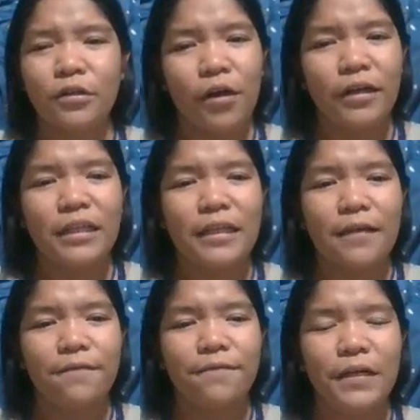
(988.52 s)

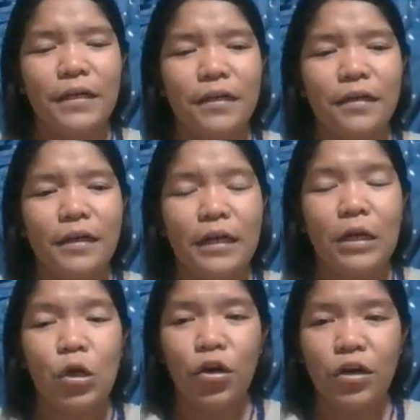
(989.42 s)
cognitive
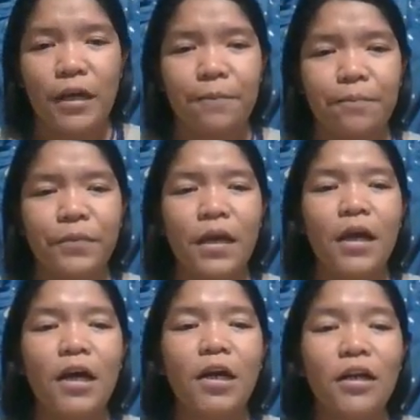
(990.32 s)
learning?
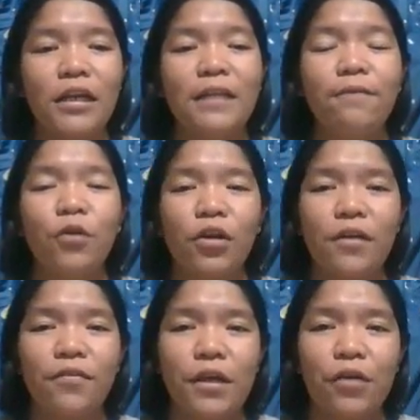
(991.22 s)
Cognitive
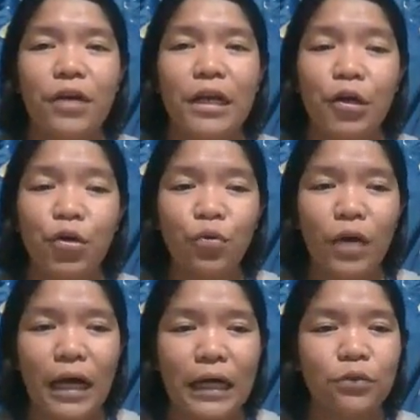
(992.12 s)
learning theory grew
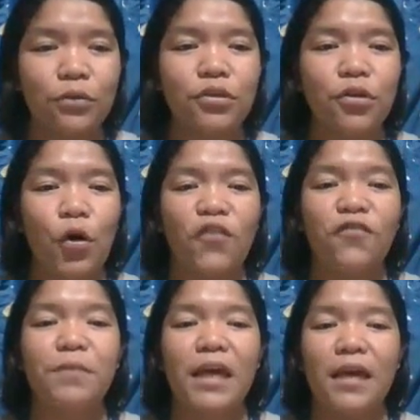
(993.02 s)
out
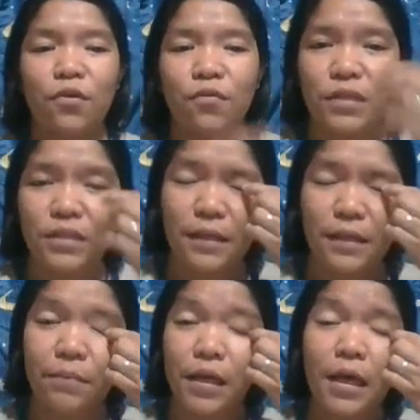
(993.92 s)
of
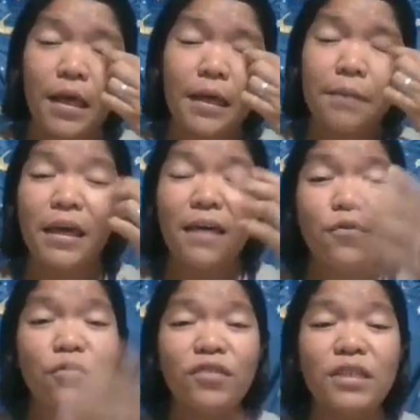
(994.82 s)
behaviorism.
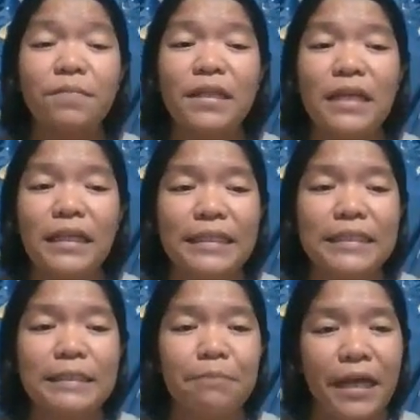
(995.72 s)
Behaviorism did not
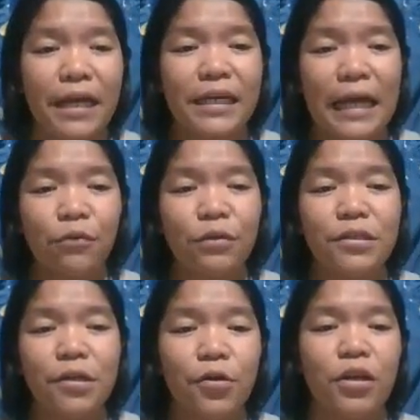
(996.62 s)
explain
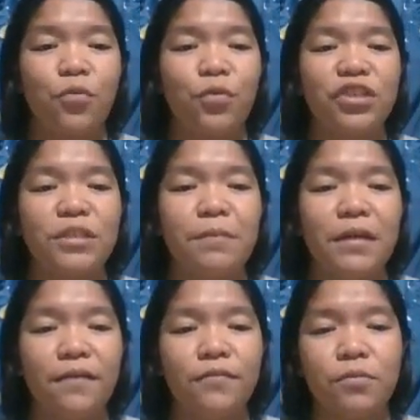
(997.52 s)
language learning, which is
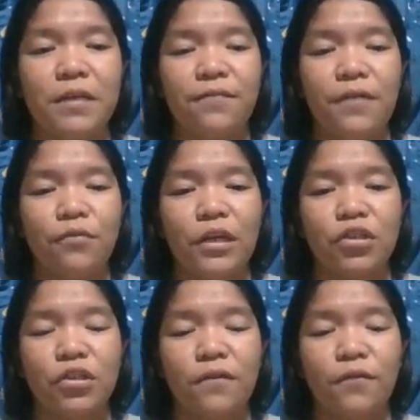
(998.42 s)
believed to be the
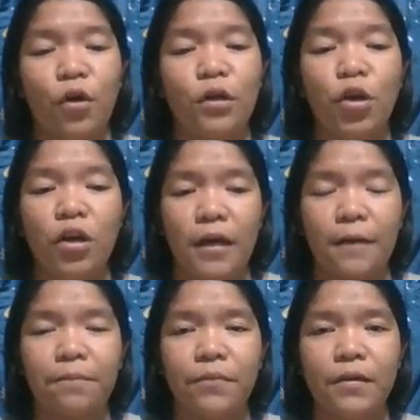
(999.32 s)
foundation of all learning,